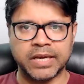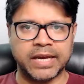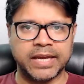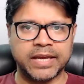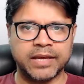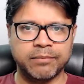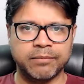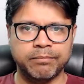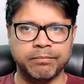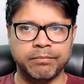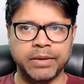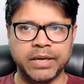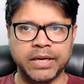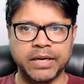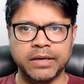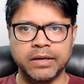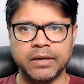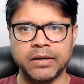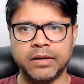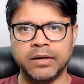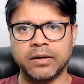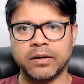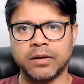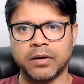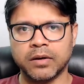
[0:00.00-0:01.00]
I have
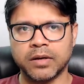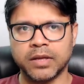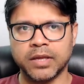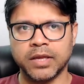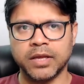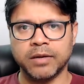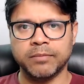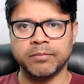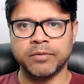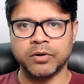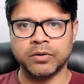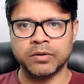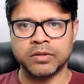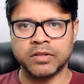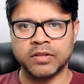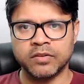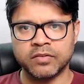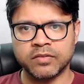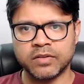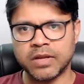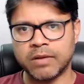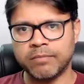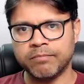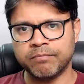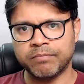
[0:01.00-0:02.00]
been talking about
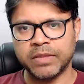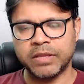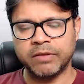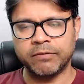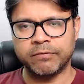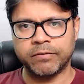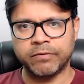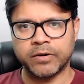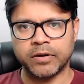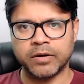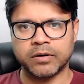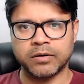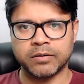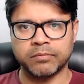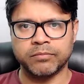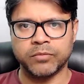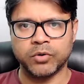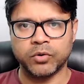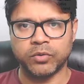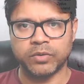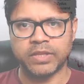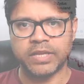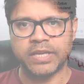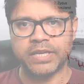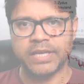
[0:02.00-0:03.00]
this company for
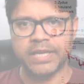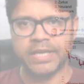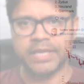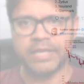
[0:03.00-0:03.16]
more than a